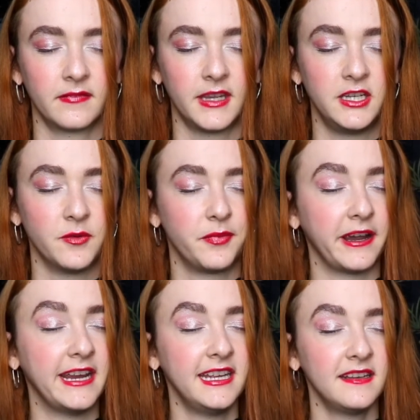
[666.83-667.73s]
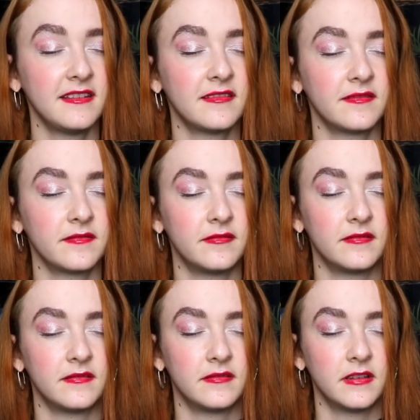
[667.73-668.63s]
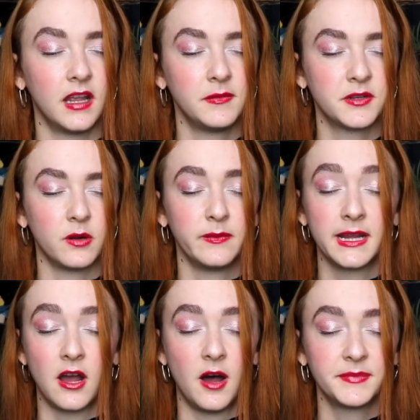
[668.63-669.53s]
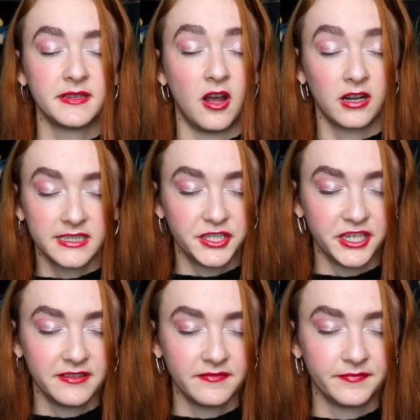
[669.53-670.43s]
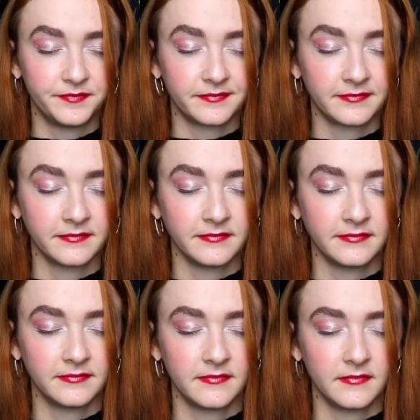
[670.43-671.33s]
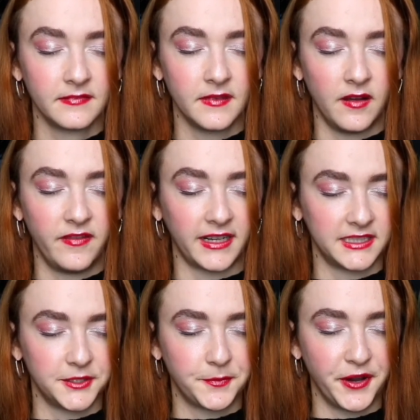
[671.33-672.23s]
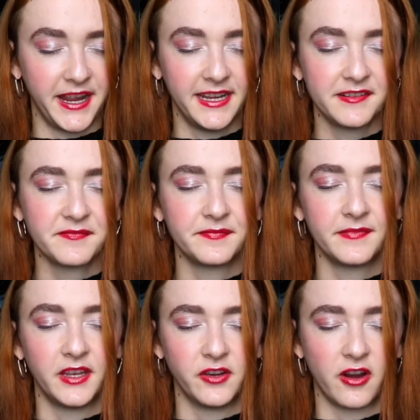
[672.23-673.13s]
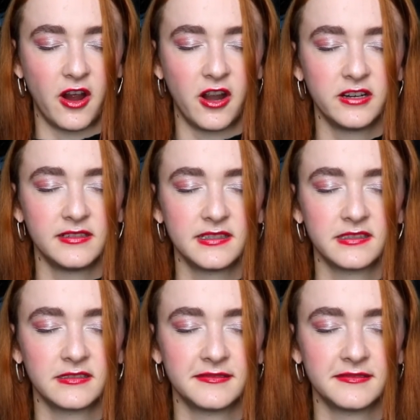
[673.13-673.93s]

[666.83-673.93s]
In your brain, absorbing oxygen affects your brain and your heart.